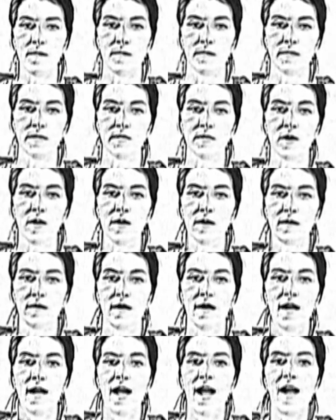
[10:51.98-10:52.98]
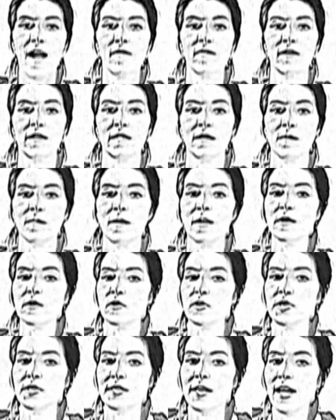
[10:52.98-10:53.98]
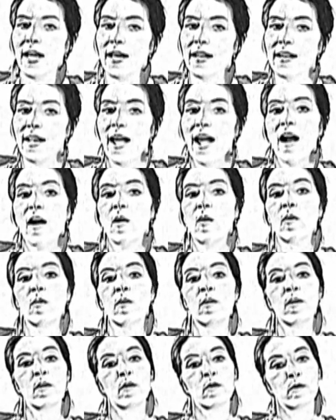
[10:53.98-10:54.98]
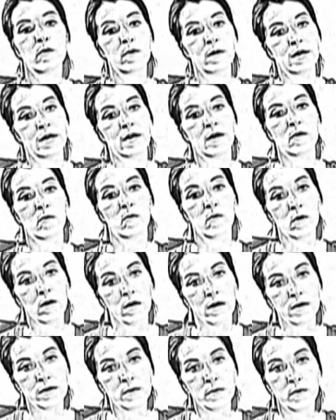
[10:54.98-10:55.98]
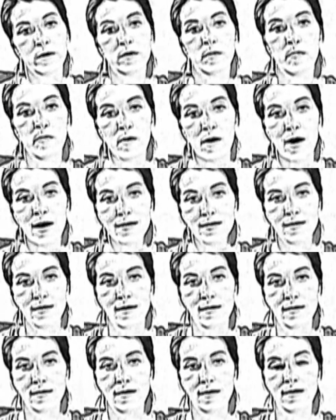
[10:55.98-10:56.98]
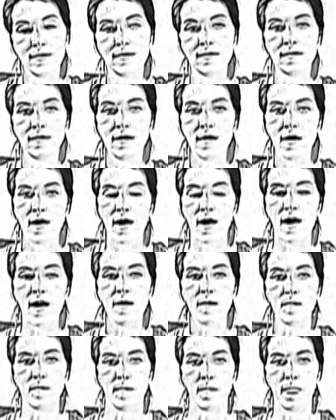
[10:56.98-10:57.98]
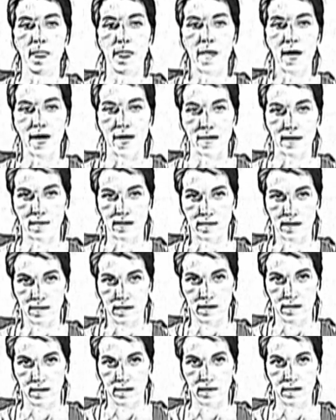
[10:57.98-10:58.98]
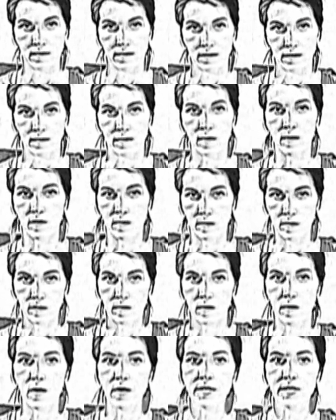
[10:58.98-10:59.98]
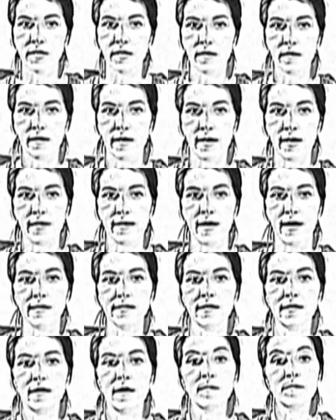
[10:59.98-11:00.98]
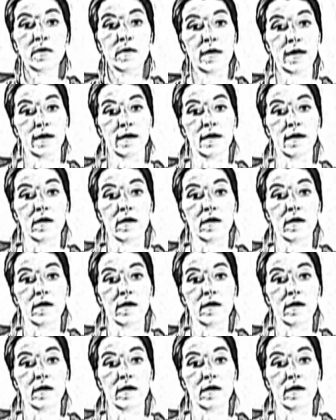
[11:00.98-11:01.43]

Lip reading: start having them understand how reading works, what the process is, and articulating that to them so they can